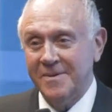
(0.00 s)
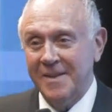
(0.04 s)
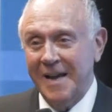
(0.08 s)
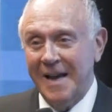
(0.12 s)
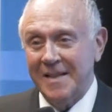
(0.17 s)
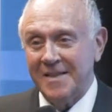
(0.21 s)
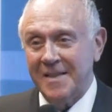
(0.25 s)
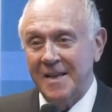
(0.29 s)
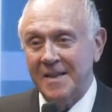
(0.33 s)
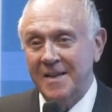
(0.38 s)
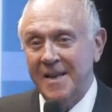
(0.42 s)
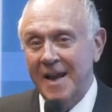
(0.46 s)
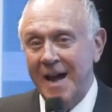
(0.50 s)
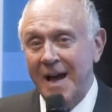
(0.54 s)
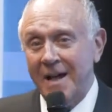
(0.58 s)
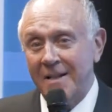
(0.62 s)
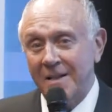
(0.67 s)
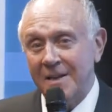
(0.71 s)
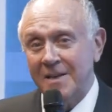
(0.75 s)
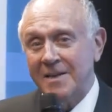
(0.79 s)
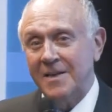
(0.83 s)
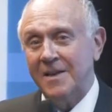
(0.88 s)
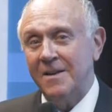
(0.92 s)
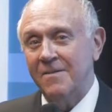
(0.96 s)
at the
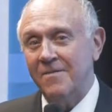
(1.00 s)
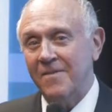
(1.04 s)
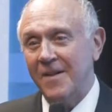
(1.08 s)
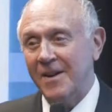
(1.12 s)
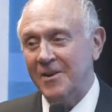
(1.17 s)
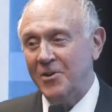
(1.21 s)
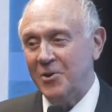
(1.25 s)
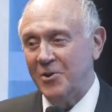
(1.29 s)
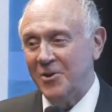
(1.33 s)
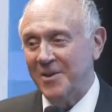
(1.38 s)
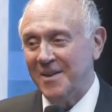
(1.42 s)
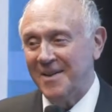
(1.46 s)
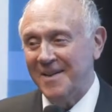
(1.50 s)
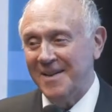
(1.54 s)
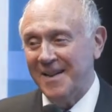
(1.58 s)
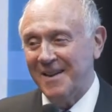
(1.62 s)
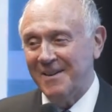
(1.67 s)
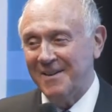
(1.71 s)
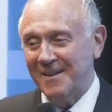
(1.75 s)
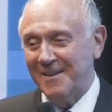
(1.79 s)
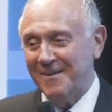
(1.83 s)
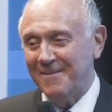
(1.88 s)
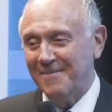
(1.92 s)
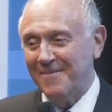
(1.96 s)
Dallas Convention
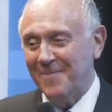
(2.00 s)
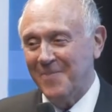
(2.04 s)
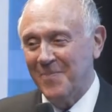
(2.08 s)
Center.